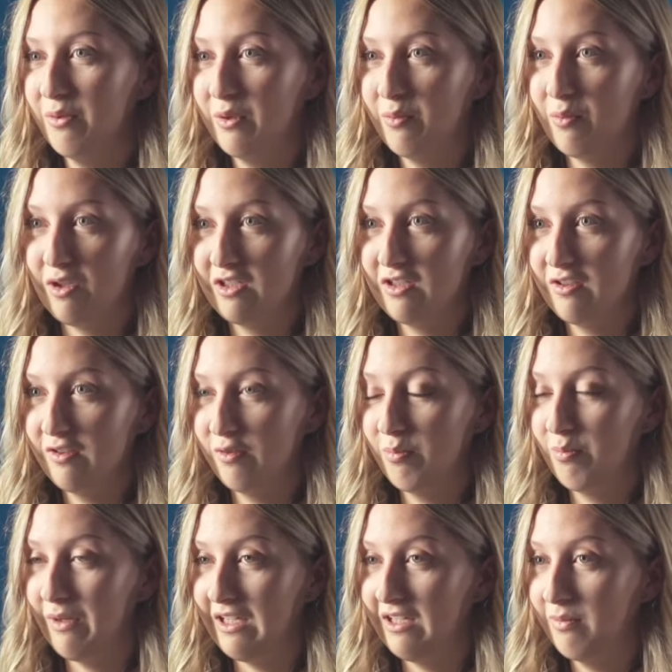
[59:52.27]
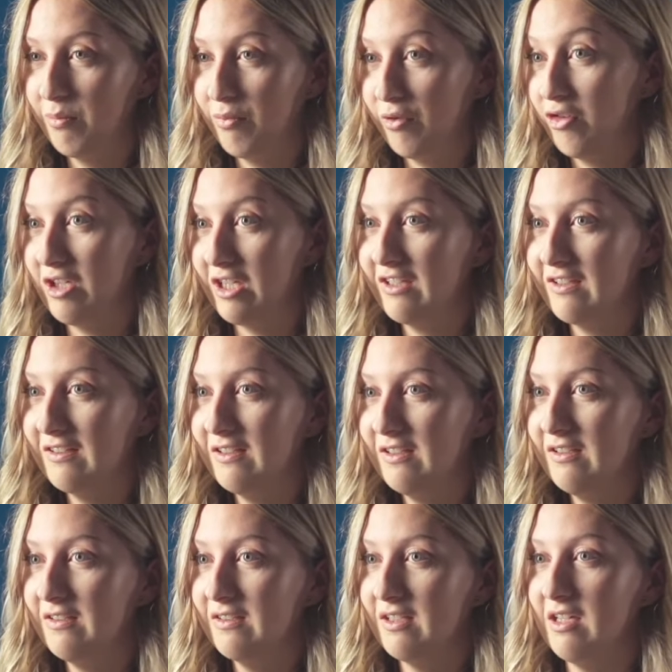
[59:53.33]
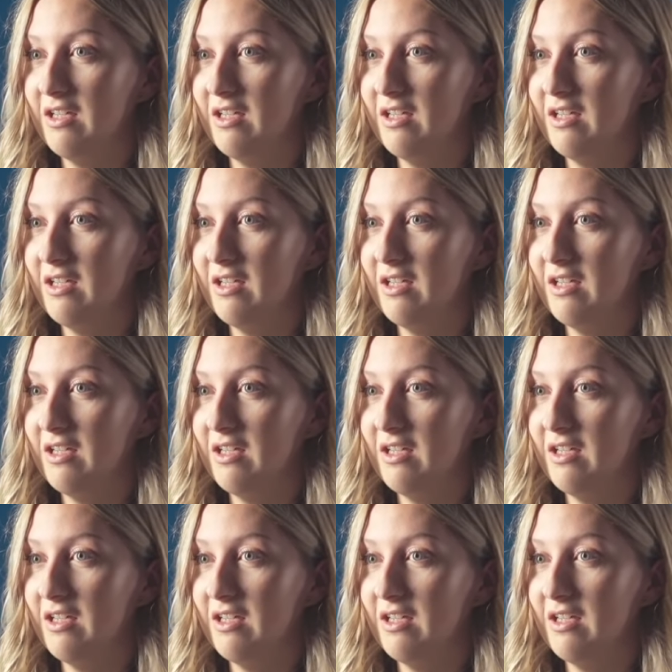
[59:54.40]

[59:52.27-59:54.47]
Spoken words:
We wanted to ban prejudices,